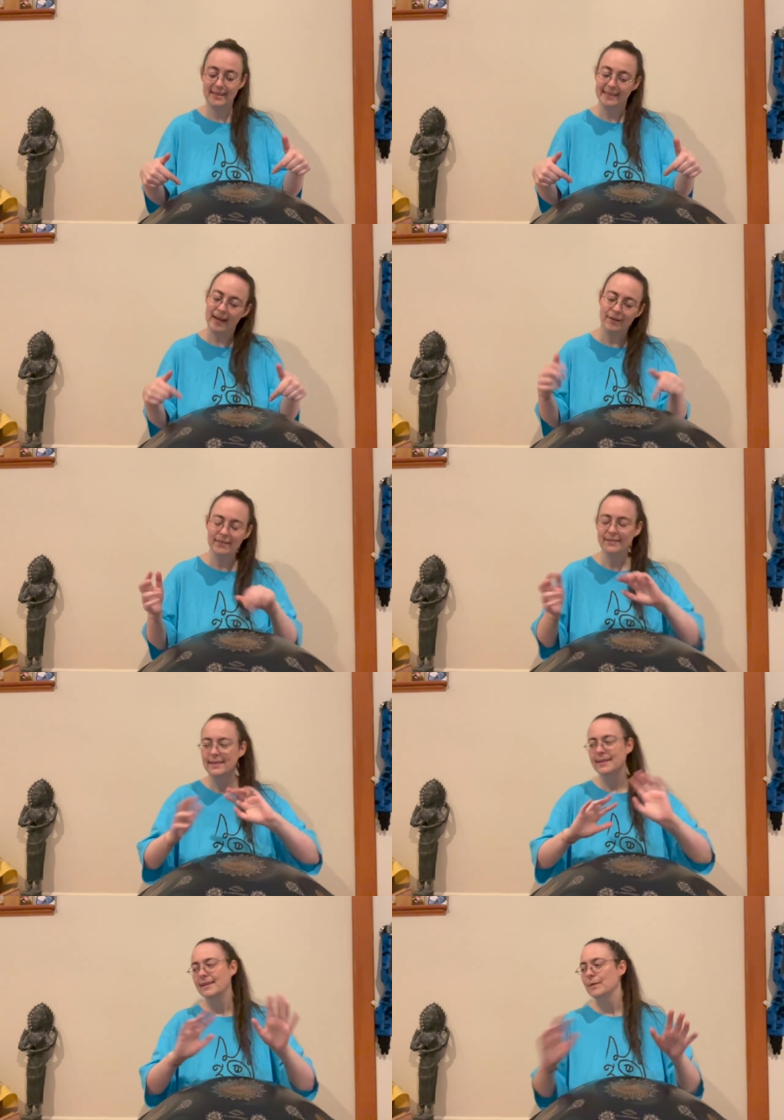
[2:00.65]
down.
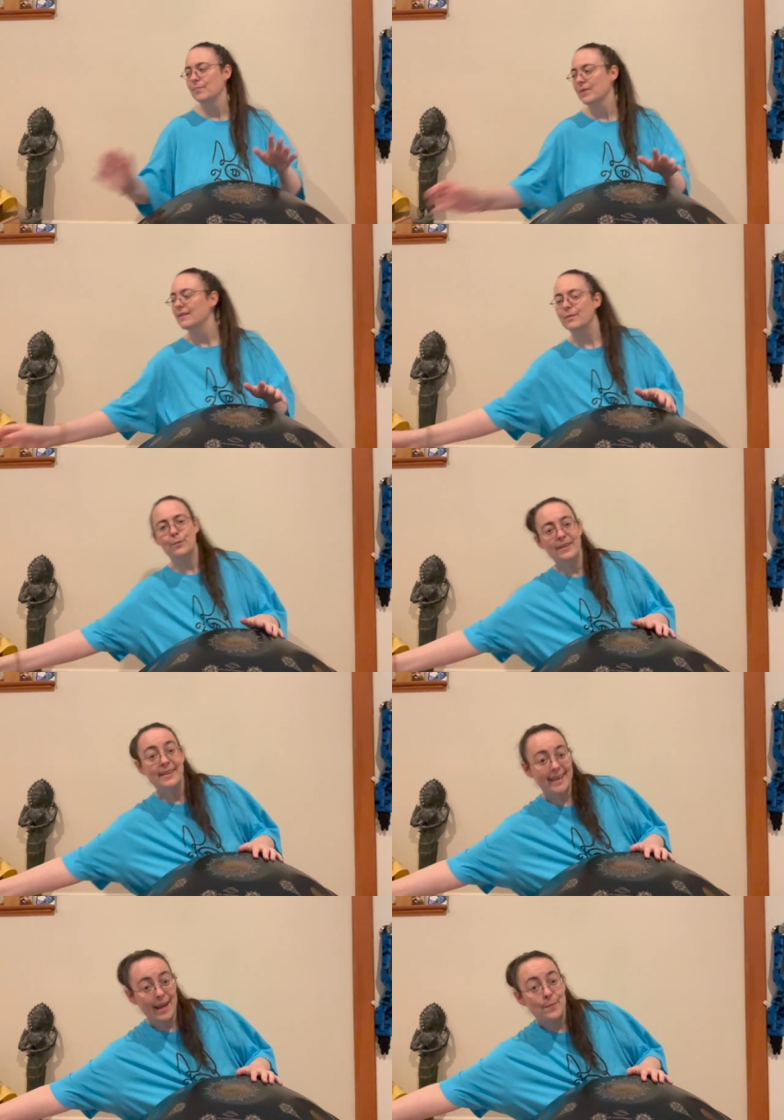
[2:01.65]
The one
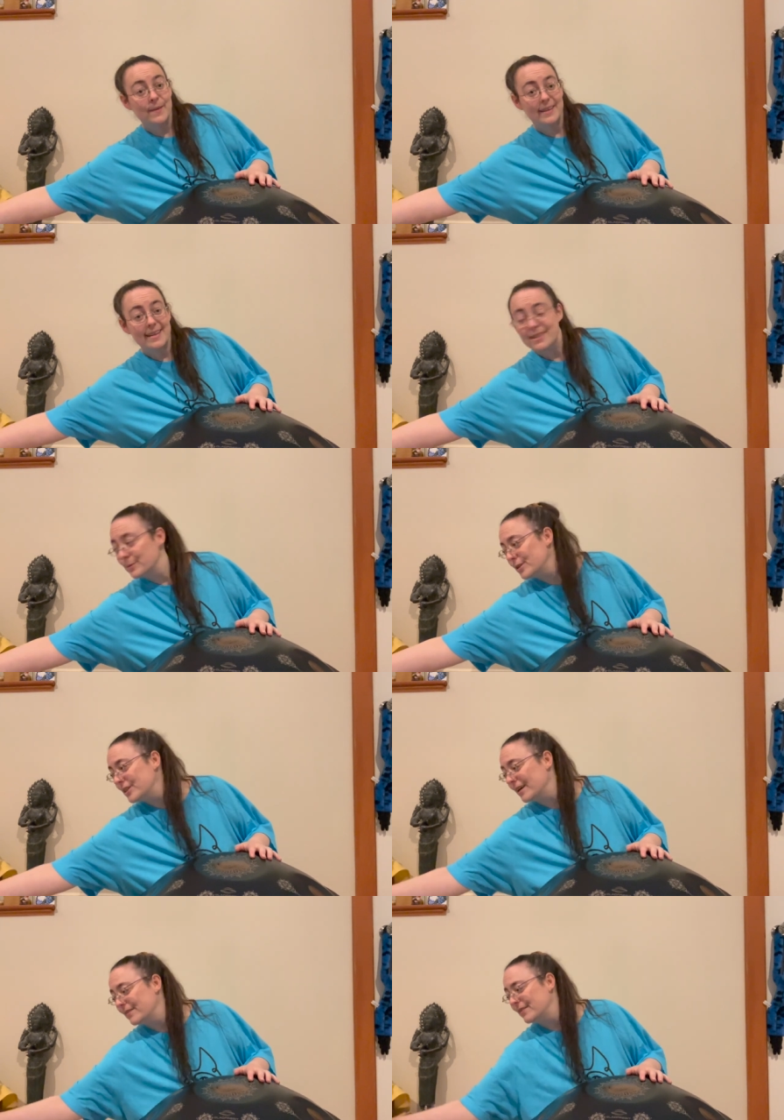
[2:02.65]
that came with this, we'll
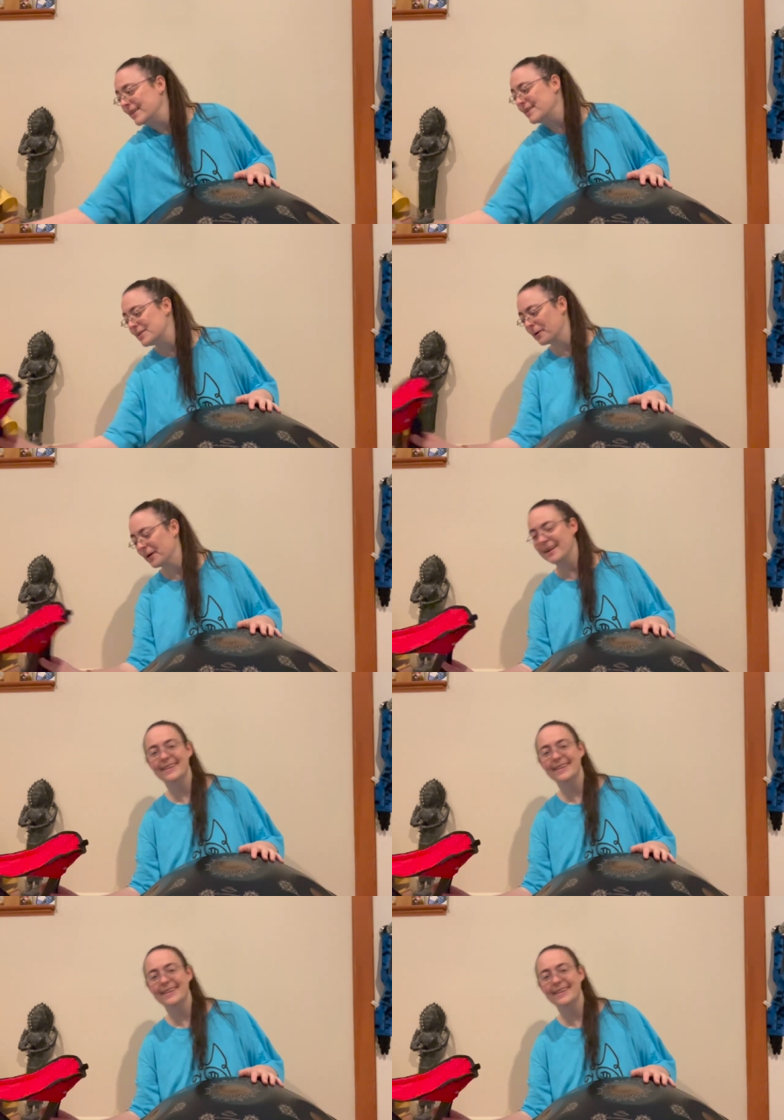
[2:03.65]
share a funny story,